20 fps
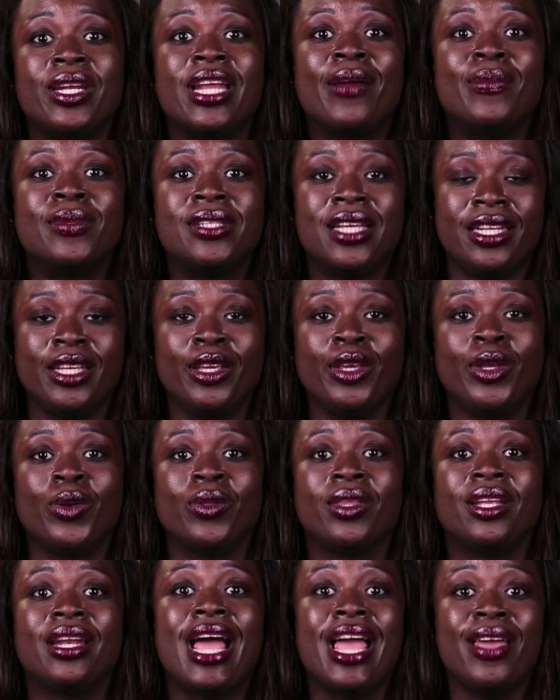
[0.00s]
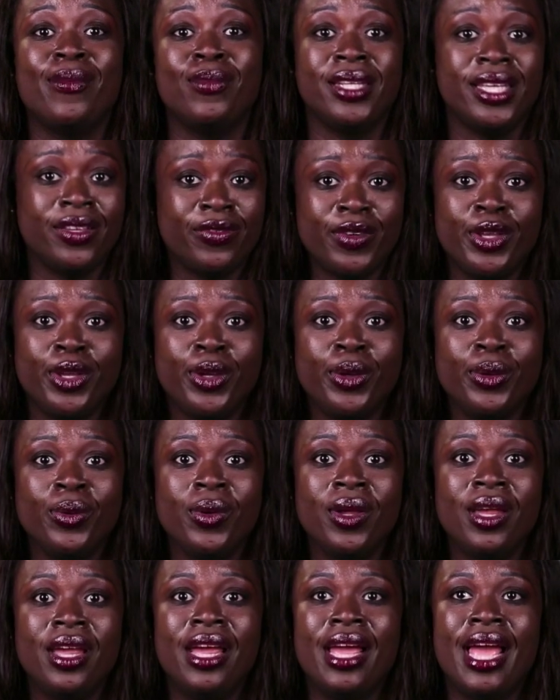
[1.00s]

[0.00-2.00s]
and I'm telling you that I believe in you,